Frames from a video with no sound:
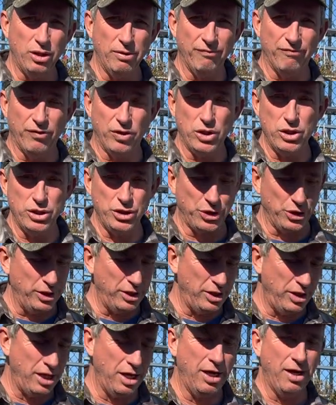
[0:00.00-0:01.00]

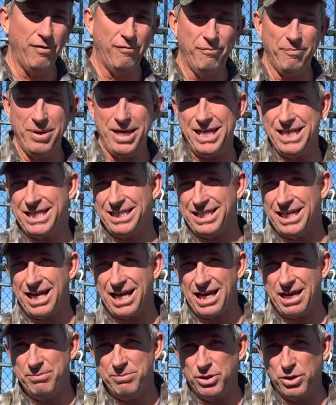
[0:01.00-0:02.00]
version of many
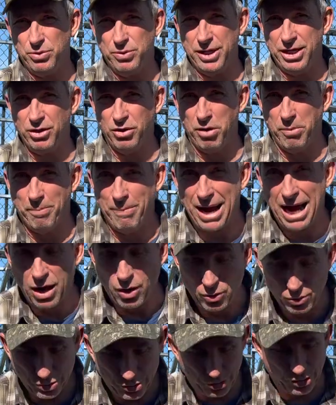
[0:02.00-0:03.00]
times you hear
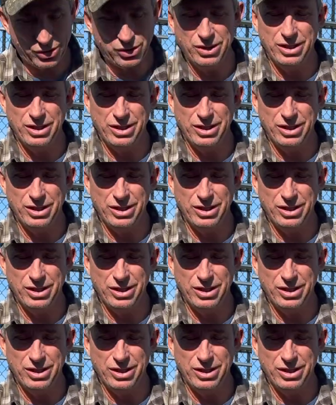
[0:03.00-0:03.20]
about